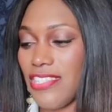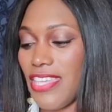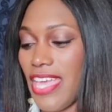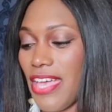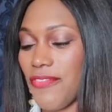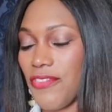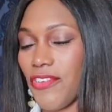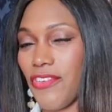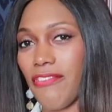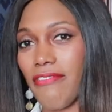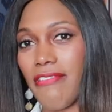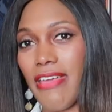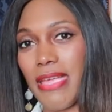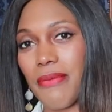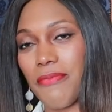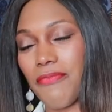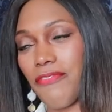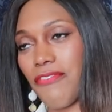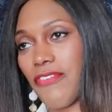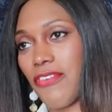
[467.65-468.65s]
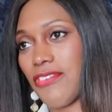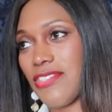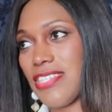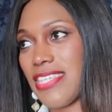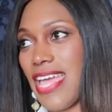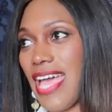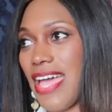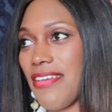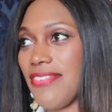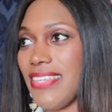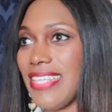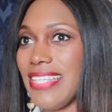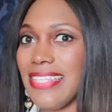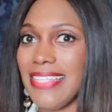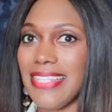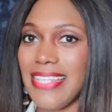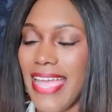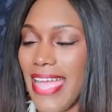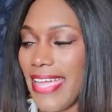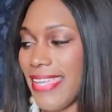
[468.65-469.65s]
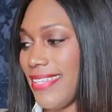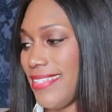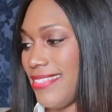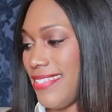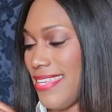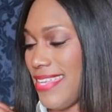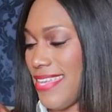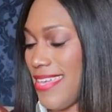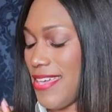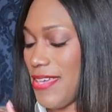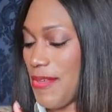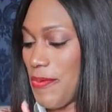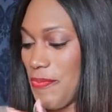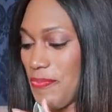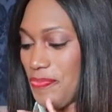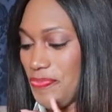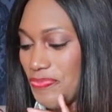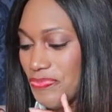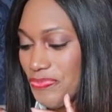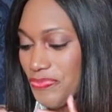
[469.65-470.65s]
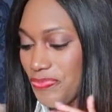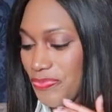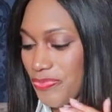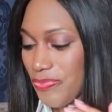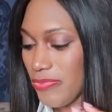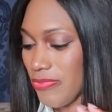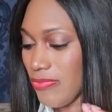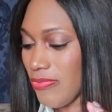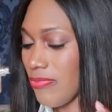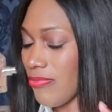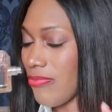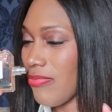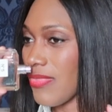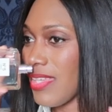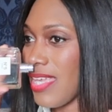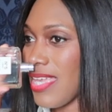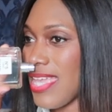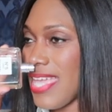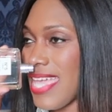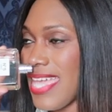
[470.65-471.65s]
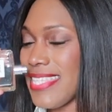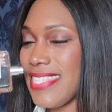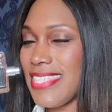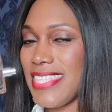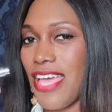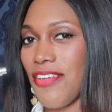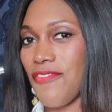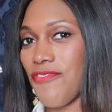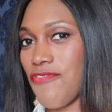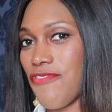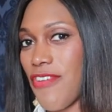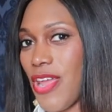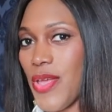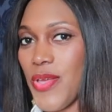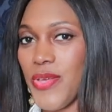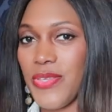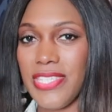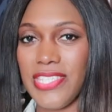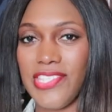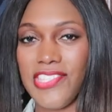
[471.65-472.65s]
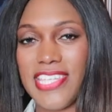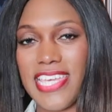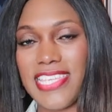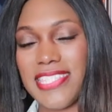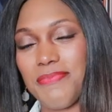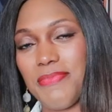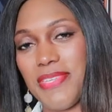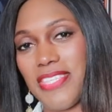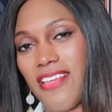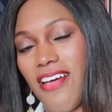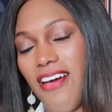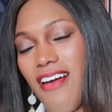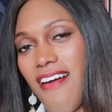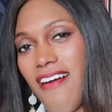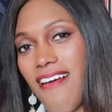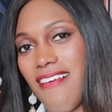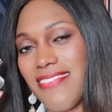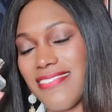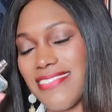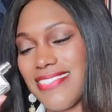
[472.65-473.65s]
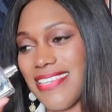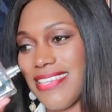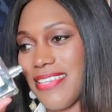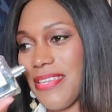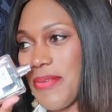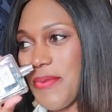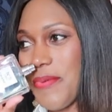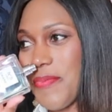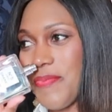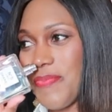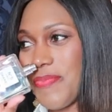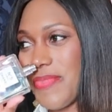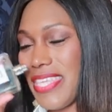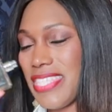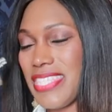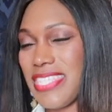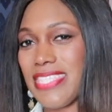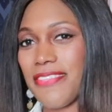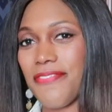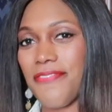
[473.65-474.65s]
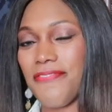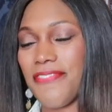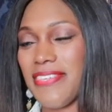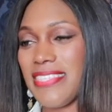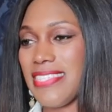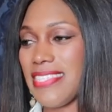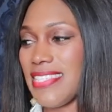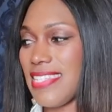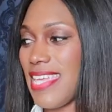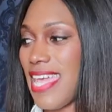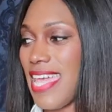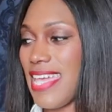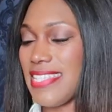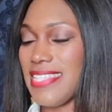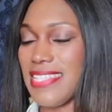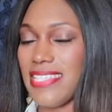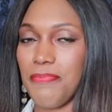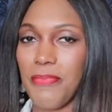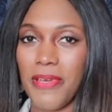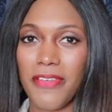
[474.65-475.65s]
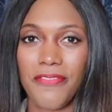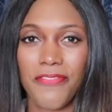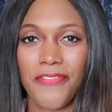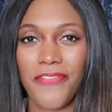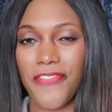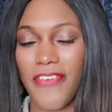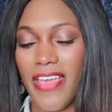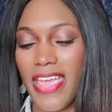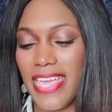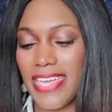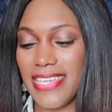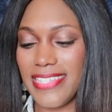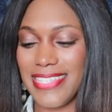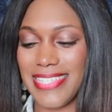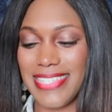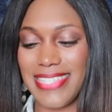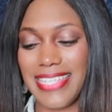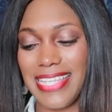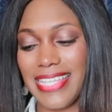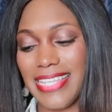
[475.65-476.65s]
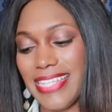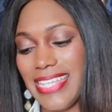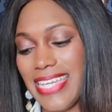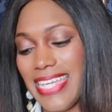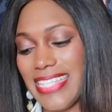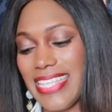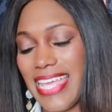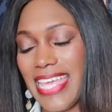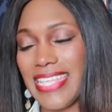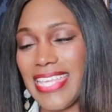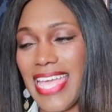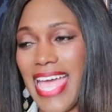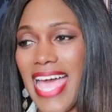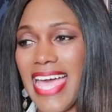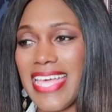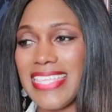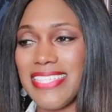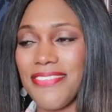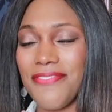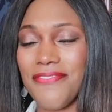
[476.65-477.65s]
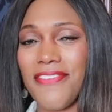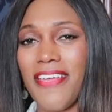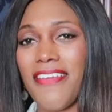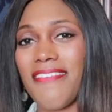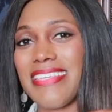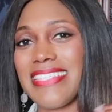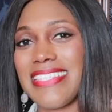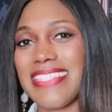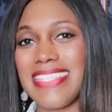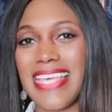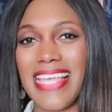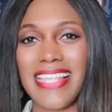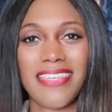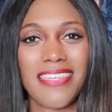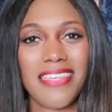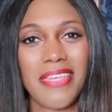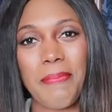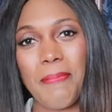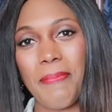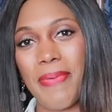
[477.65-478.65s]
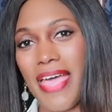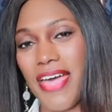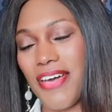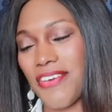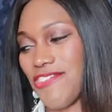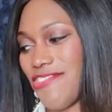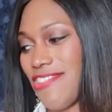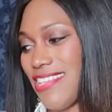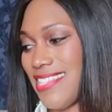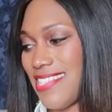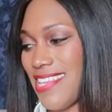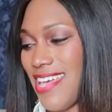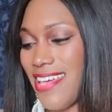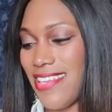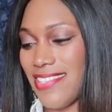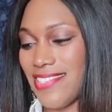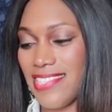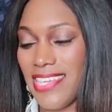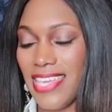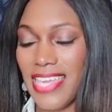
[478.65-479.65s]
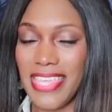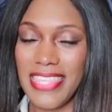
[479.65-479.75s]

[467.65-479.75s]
You have grapefruit, you have ylang in here. It's that rose and jasmine heart. It's sophisticated but fresh, it's clean, and it has a very delicate powdery touch.